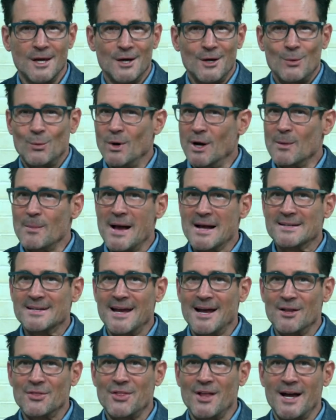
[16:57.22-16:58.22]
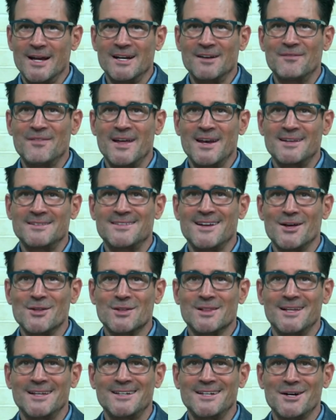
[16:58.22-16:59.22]
Welcome back to Healthline. Adventist Health
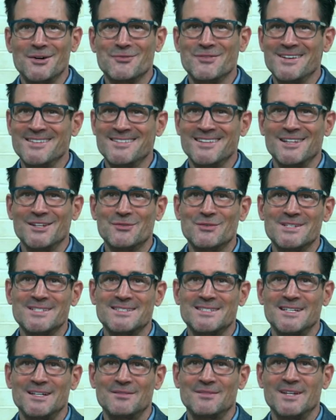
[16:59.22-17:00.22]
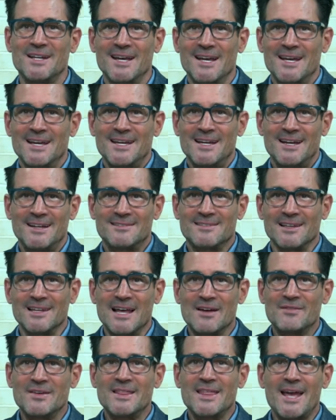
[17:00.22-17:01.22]
Glendale recently received its
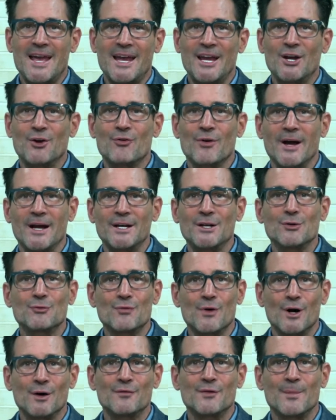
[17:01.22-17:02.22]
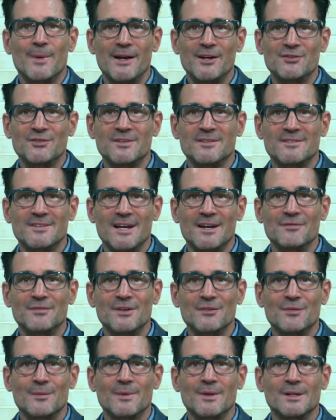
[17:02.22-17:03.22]
11th A grade in a row for patient safety
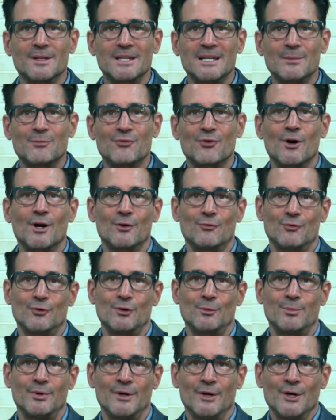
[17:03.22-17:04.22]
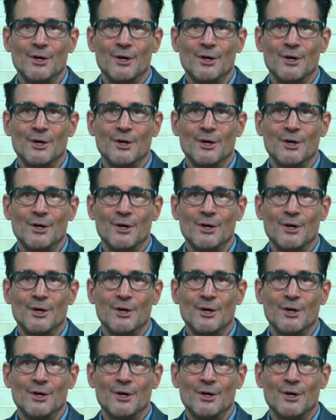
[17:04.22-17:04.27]
from the Leapfrog Group.